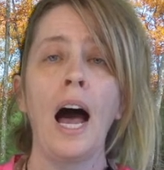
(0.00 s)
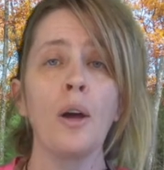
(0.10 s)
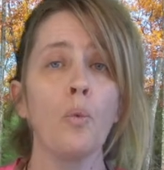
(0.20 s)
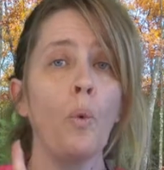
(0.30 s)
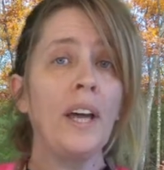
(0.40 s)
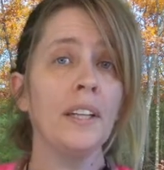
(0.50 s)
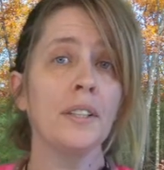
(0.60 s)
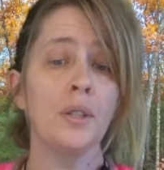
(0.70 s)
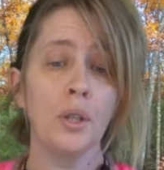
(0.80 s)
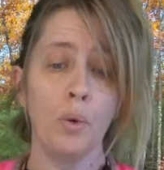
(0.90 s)
I
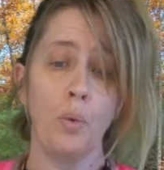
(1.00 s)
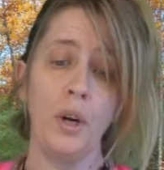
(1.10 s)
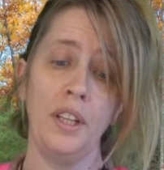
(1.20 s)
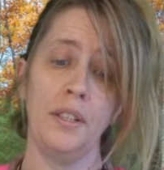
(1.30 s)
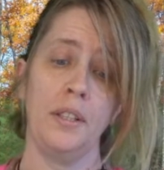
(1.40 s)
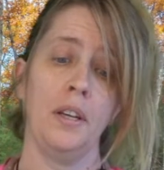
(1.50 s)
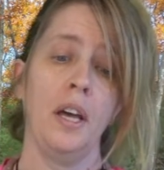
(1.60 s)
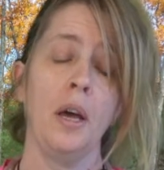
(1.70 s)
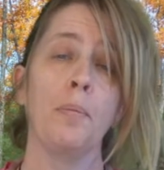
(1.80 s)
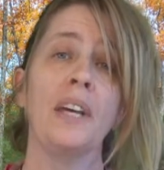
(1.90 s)
went to the woods
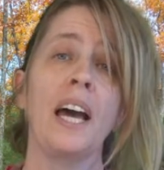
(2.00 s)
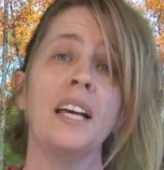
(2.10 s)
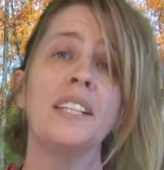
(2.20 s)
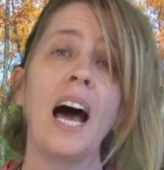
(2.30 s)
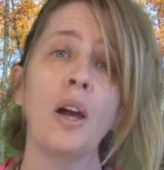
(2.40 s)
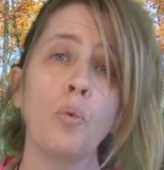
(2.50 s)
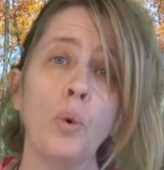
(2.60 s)
because I